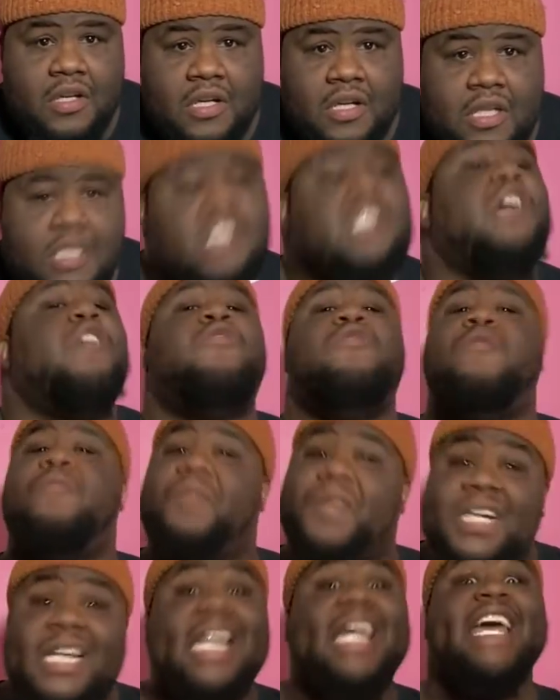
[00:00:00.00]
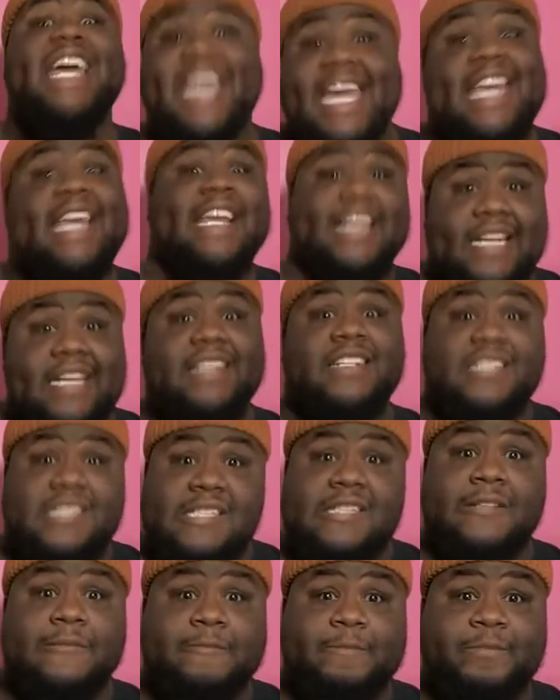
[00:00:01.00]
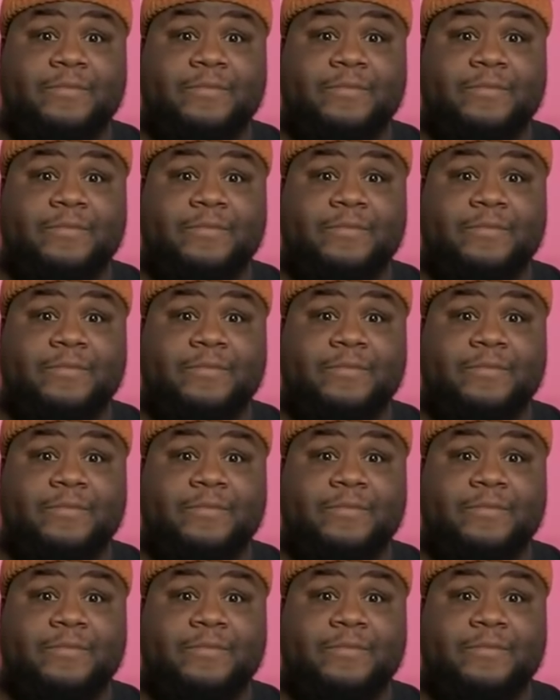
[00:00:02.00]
So please